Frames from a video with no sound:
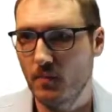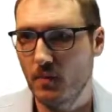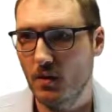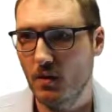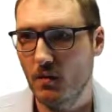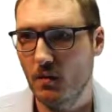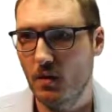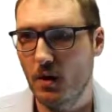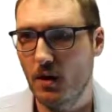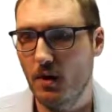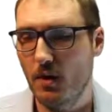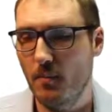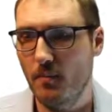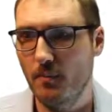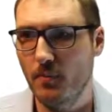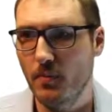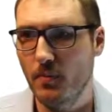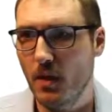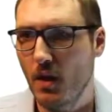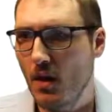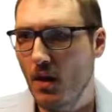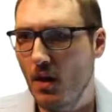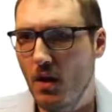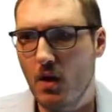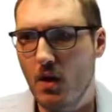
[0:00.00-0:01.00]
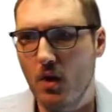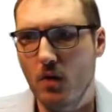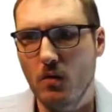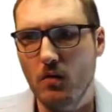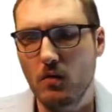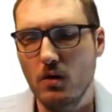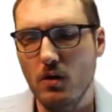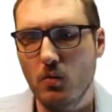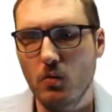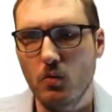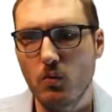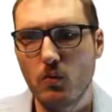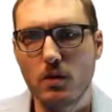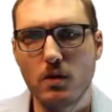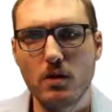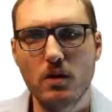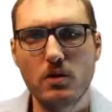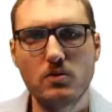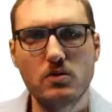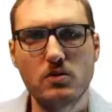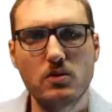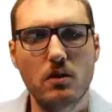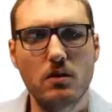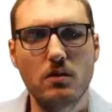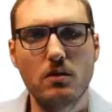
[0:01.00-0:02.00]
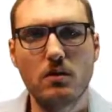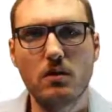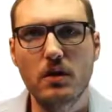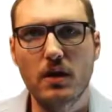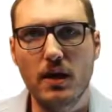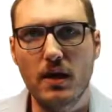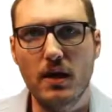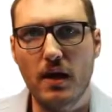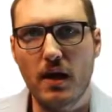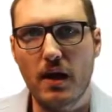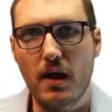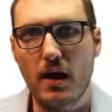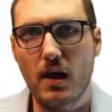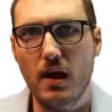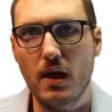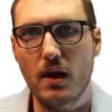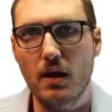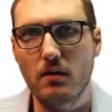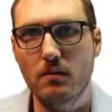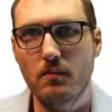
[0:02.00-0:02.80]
we're used to looking at